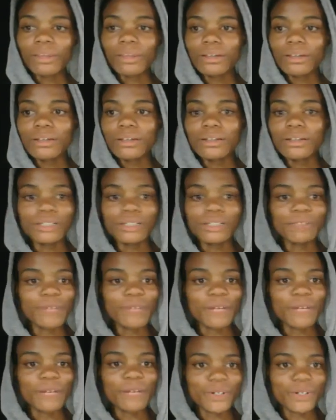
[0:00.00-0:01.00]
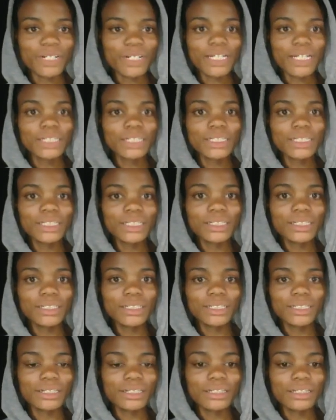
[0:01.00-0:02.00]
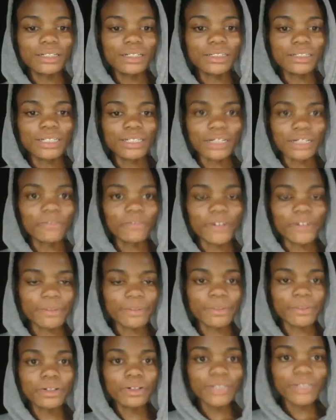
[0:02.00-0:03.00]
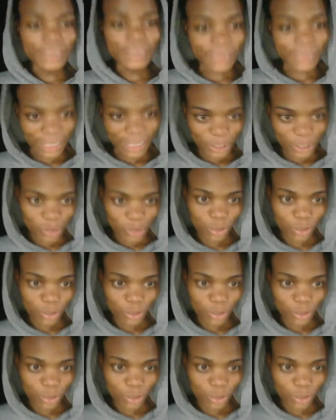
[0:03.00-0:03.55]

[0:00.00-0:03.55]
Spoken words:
my product that available in the stock.